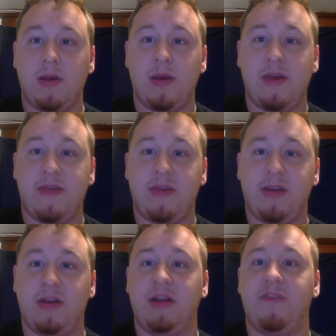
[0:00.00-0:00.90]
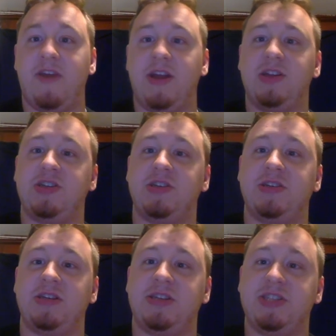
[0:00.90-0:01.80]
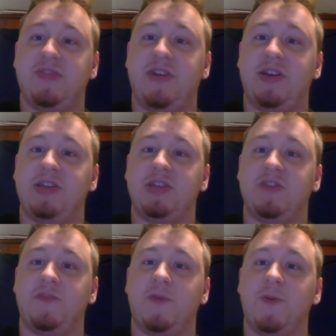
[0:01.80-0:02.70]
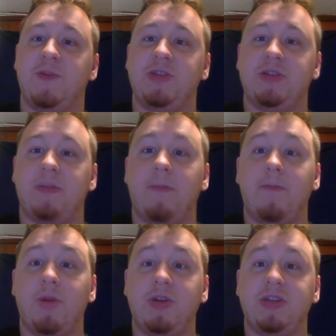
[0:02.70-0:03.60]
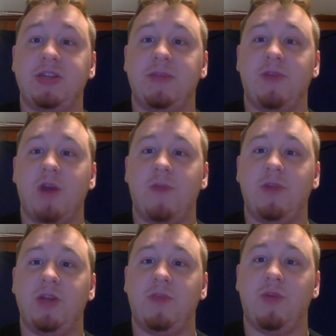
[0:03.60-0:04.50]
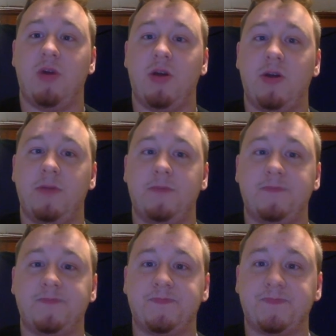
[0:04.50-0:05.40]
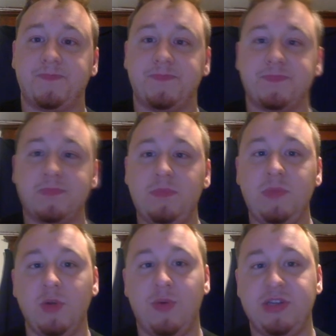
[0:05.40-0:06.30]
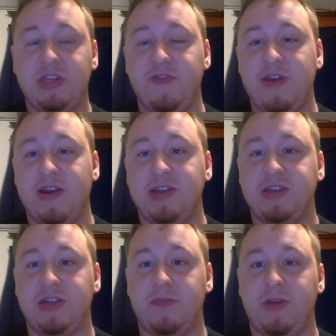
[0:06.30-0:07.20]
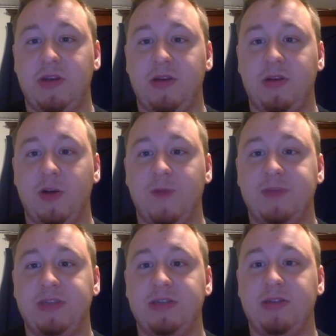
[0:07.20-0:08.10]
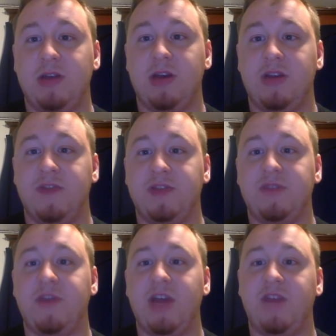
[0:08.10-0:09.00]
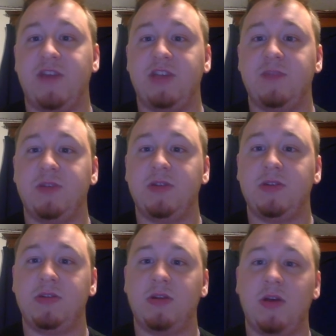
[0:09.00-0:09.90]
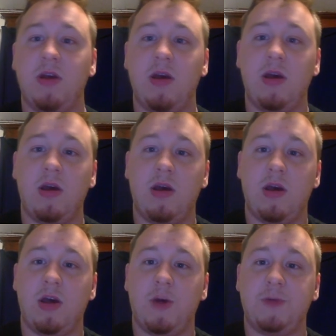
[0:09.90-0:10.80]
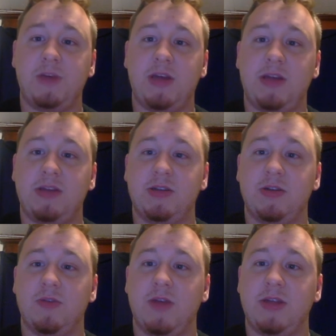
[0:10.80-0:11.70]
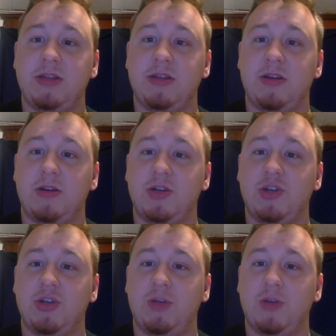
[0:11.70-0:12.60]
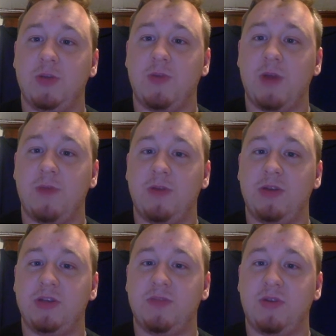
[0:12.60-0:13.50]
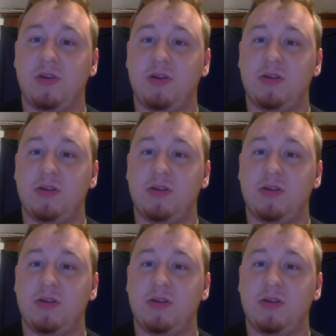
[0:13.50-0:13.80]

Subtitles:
and then advantages and disadvantages of purchasing property abroad, which the advantages can be helps diversify investments, helps gain certain rights in the country where the property is bought,